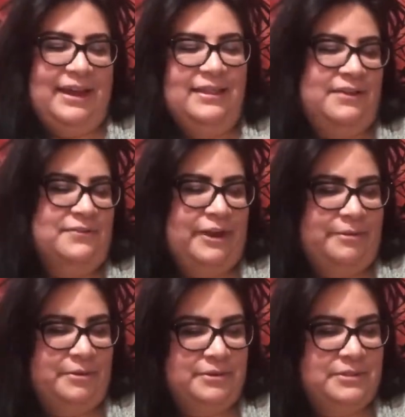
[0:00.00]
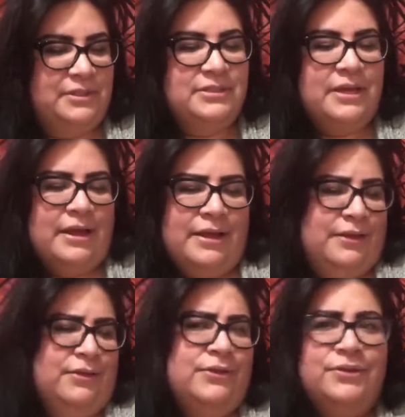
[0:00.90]
I love guidebooks because
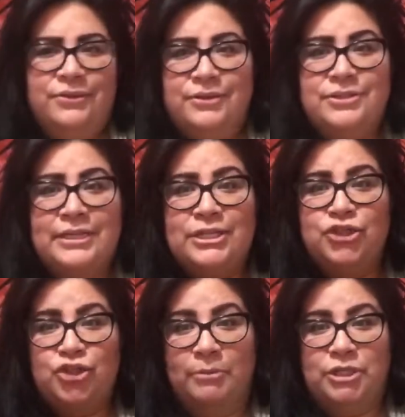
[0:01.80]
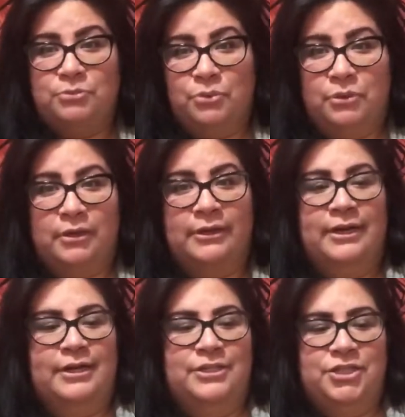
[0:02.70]
you, you there's like so much more
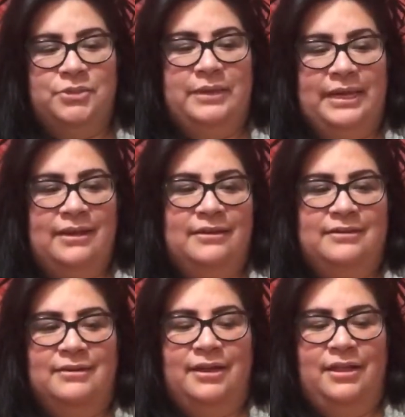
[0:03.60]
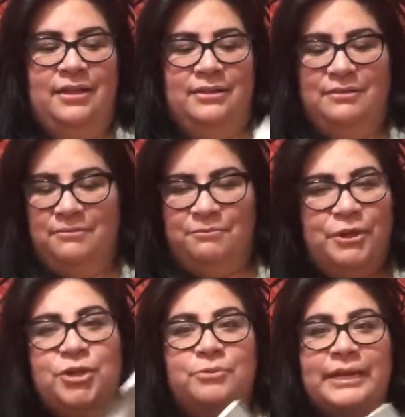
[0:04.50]
to it
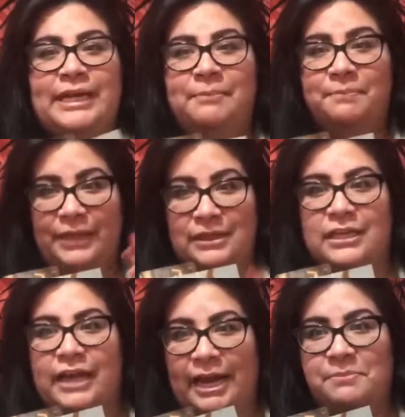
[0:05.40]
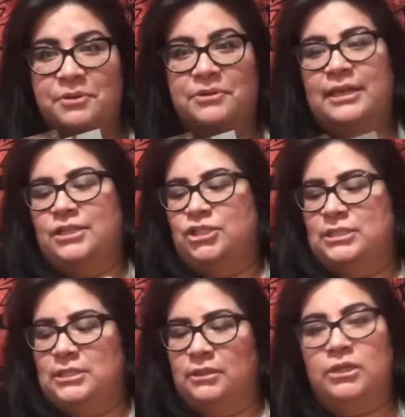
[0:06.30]
when you read like the guidebook than
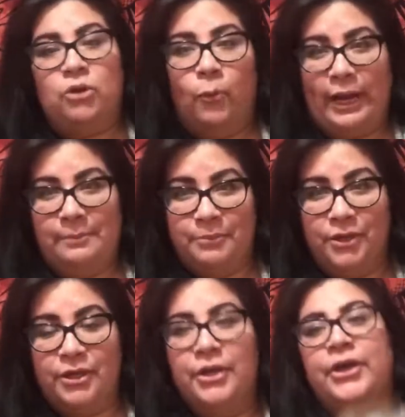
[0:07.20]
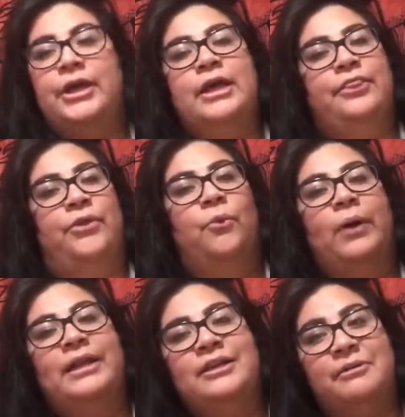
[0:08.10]
just the little white book. The
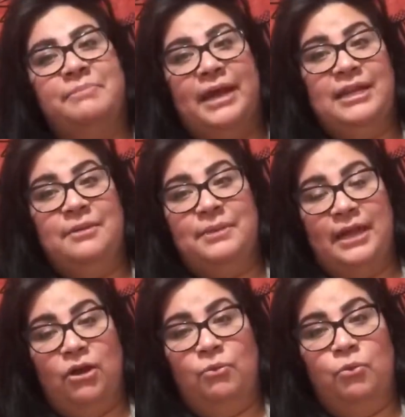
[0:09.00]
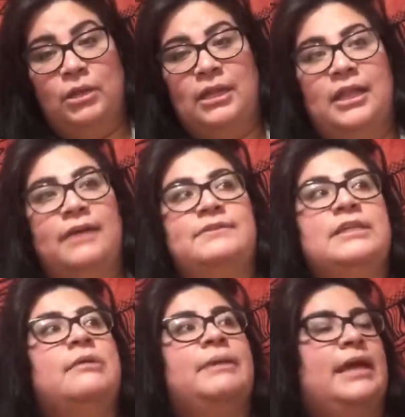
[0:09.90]
one compendium that I would love to
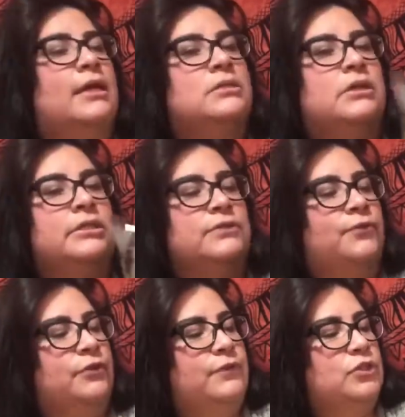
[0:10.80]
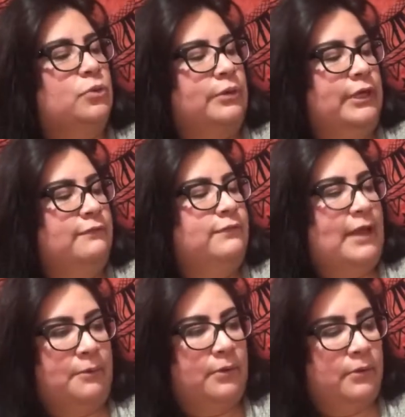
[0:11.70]
get my hands on is for the Victorian
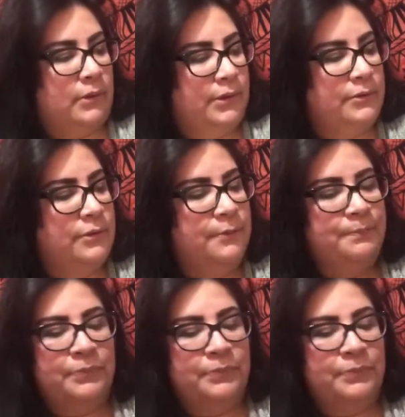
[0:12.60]
Flower Oracle.